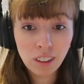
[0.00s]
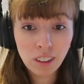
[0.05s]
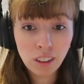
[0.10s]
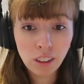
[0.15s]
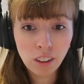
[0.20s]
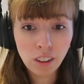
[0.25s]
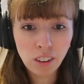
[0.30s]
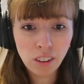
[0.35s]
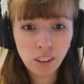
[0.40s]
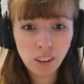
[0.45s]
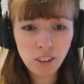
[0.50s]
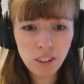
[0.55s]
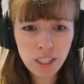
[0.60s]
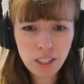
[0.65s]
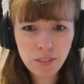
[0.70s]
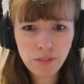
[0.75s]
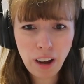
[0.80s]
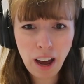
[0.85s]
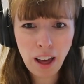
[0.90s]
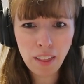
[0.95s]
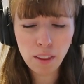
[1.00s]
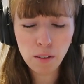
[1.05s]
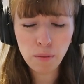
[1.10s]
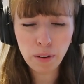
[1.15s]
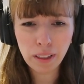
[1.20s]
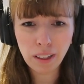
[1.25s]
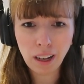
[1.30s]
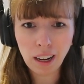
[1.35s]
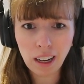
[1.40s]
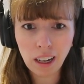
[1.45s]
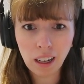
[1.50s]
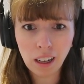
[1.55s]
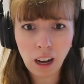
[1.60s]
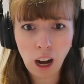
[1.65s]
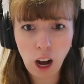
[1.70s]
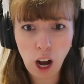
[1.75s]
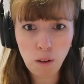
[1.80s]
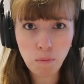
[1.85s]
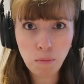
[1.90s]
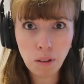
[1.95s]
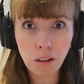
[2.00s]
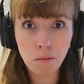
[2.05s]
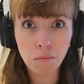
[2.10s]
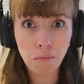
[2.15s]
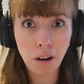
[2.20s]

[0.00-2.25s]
Luz found them in like a couple of